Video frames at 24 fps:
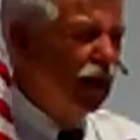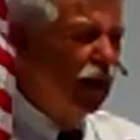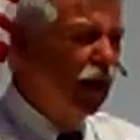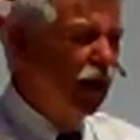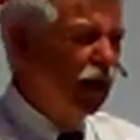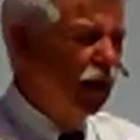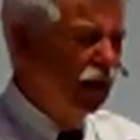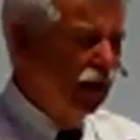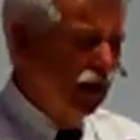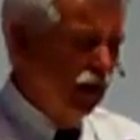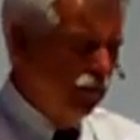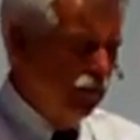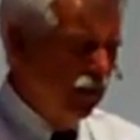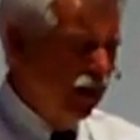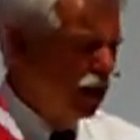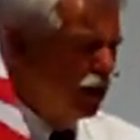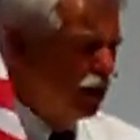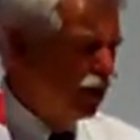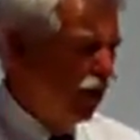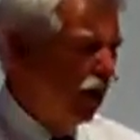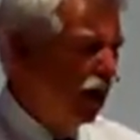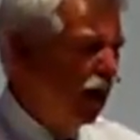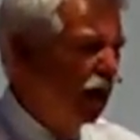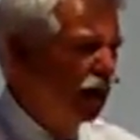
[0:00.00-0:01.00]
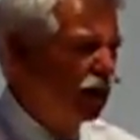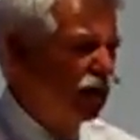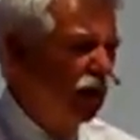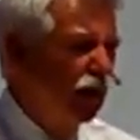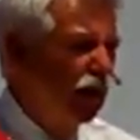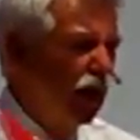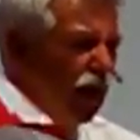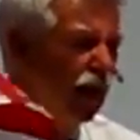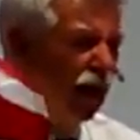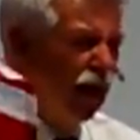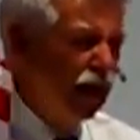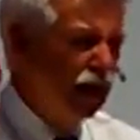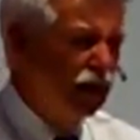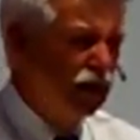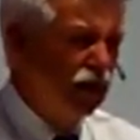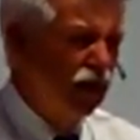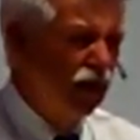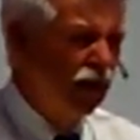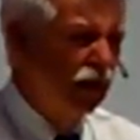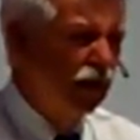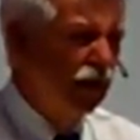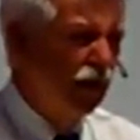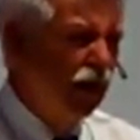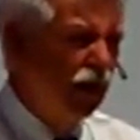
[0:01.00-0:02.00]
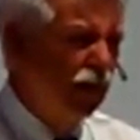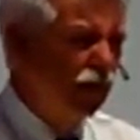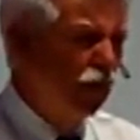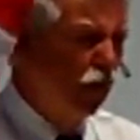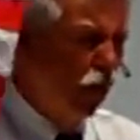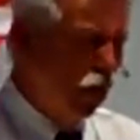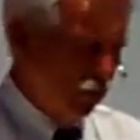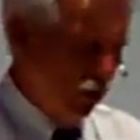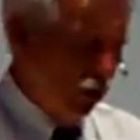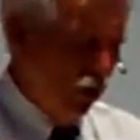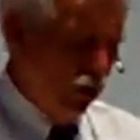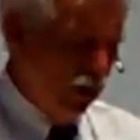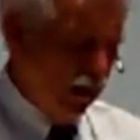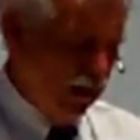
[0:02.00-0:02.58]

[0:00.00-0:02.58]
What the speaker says: the administration has invoked